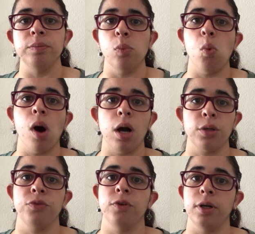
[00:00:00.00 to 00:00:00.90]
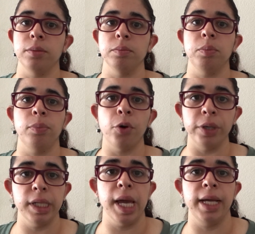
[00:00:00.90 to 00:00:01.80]
walk from
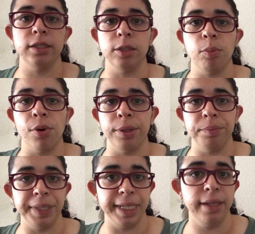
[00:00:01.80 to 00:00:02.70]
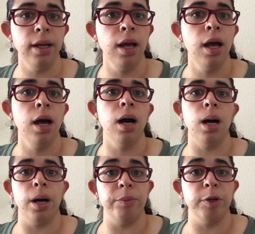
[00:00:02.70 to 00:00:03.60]
point A to point B.
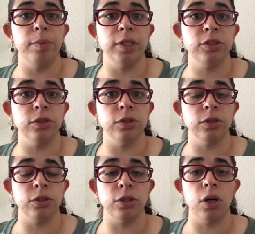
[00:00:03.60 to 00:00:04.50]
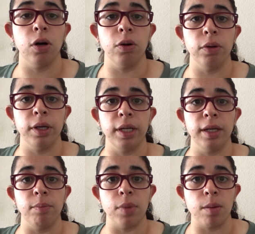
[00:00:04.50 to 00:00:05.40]
Your muscles
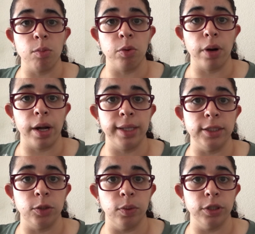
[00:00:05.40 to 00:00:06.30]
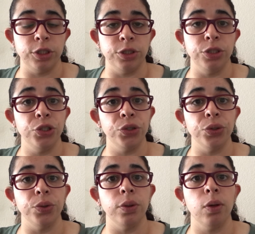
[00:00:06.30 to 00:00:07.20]
already memorized what to
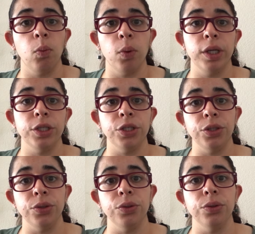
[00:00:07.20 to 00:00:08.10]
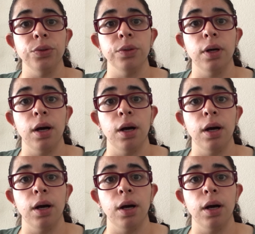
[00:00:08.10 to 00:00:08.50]
do when you